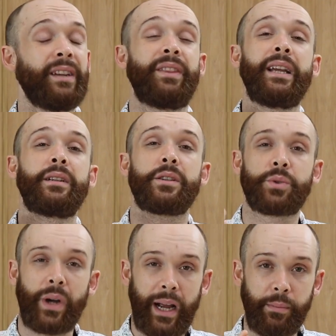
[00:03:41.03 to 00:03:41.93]
If they can
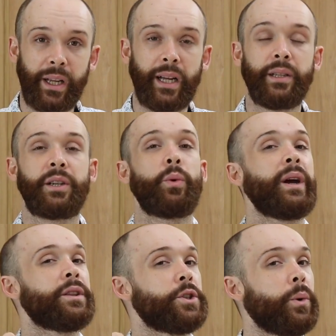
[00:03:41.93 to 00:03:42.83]
describe the color in a
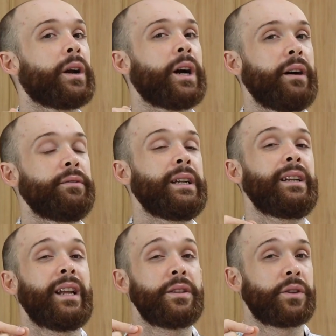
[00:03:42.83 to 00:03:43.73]
way that you are
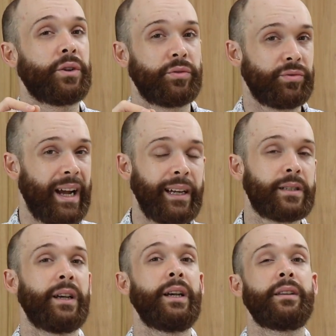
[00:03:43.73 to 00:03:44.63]
confident is
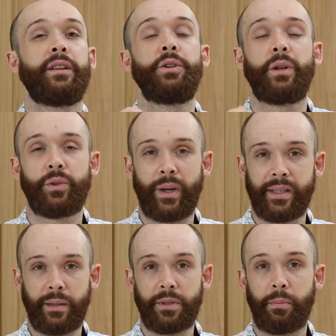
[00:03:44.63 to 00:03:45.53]
correct, then you can
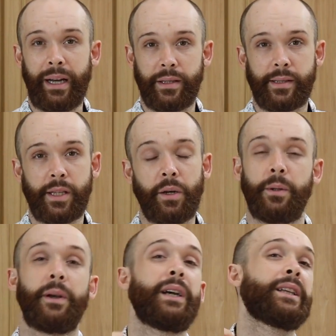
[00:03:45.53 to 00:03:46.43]
trust them to buy the stone.